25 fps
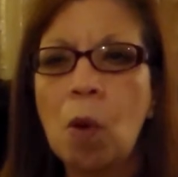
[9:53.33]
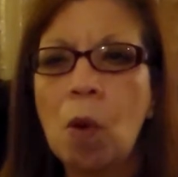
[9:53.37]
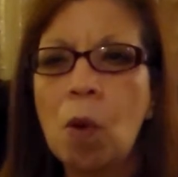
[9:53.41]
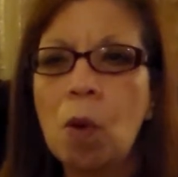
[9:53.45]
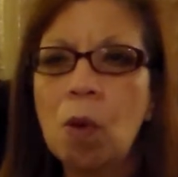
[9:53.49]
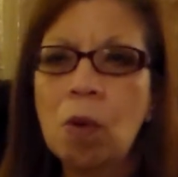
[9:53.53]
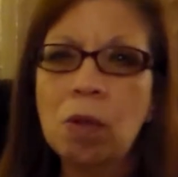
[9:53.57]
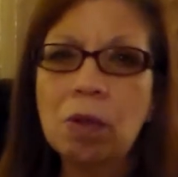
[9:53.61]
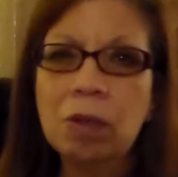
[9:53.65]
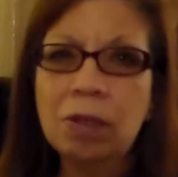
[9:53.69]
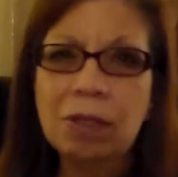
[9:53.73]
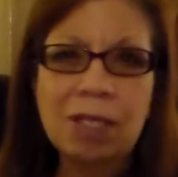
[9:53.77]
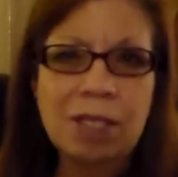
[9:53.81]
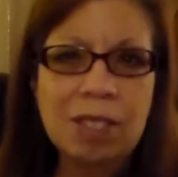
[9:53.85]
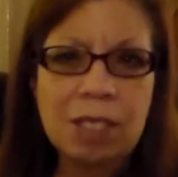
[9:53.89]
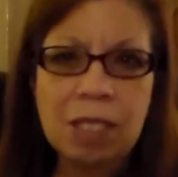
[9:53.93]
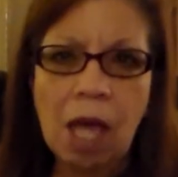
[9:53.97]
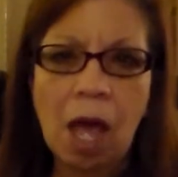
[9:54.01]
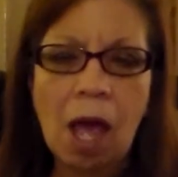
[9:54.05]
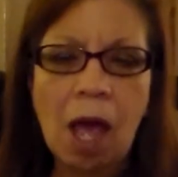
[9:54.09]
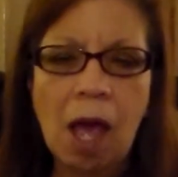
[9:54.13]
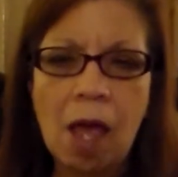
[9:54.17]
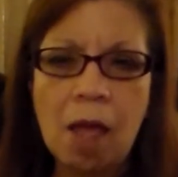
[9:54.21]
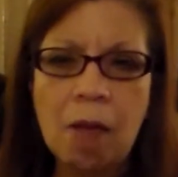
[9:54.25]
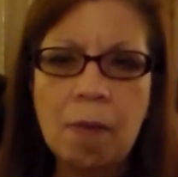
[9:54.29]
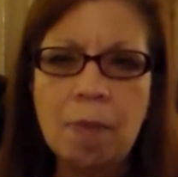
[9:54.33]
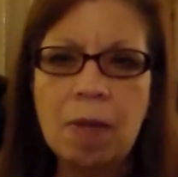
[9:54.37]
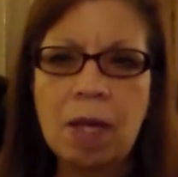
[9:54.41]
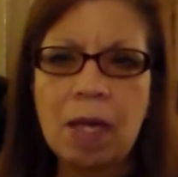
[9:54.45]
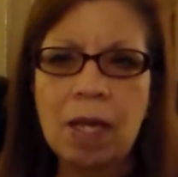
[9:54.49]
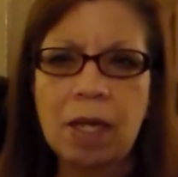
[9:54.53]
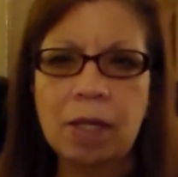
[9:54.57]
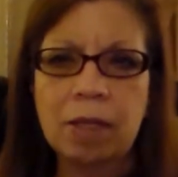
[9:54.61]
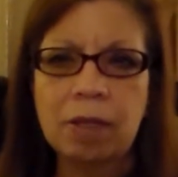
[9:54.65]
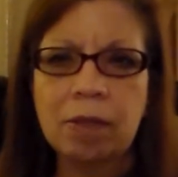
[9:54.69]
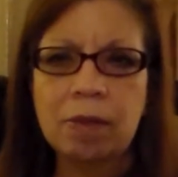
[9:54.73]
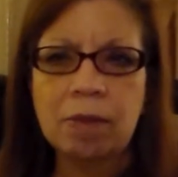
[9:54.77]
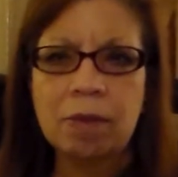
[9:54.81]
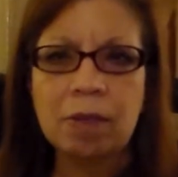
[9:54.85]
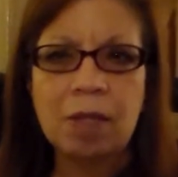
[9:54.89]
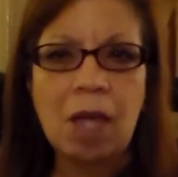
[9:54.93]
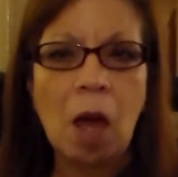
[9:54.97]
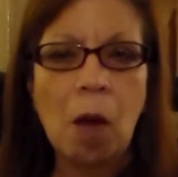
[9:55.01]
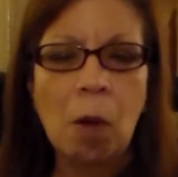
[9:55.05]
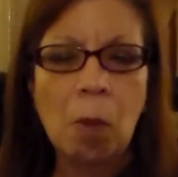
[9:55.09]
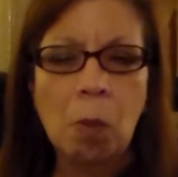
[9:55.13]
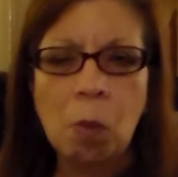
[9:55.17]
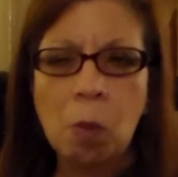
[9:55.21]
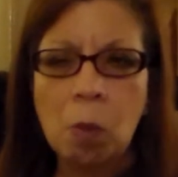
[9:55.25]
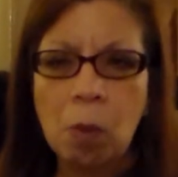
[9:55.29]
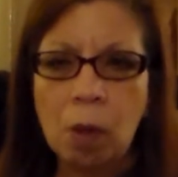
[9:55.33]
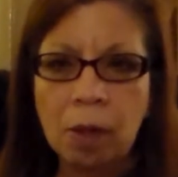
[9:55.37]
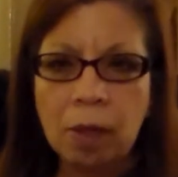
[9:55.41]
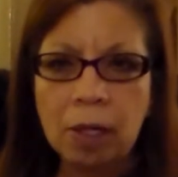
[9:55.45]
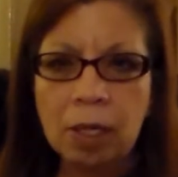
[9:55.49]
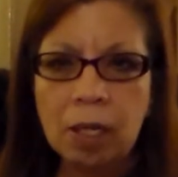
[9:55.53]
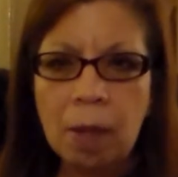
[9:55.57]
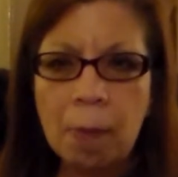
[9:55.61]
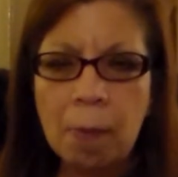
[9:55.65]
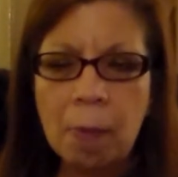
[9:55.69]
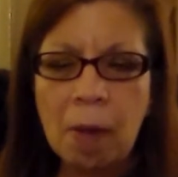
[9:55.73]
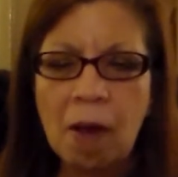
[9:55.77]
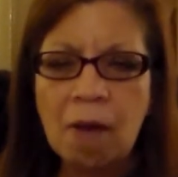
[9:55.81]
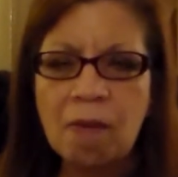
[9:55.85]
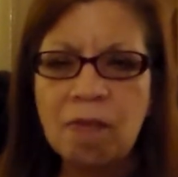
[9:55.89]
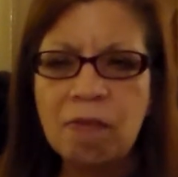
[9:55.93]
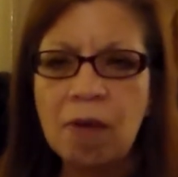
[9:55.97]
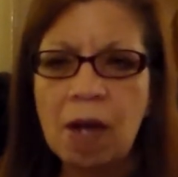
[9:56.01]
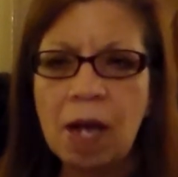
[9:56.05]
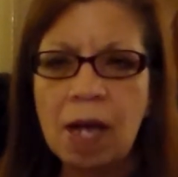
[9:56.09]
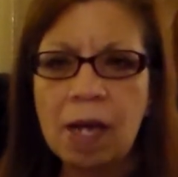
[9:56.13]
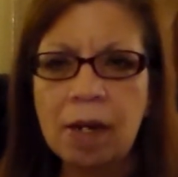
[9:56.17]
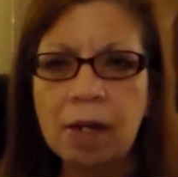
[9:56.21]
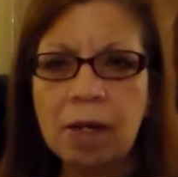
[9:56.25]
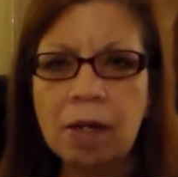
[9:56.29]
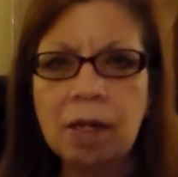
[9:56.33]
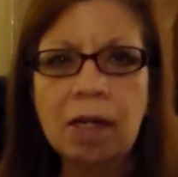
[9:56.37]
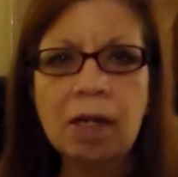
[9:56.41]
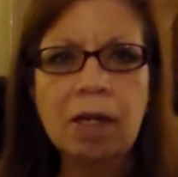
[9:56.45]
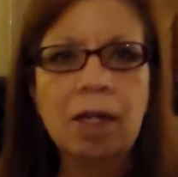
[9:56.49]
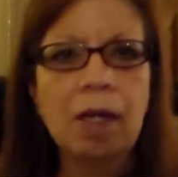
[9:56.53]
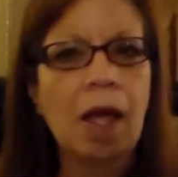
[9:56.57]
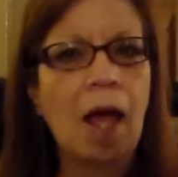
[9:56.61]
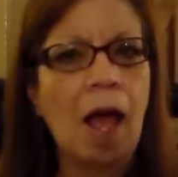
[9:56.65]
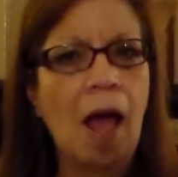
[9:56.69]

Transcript: all the time and not worry about fire,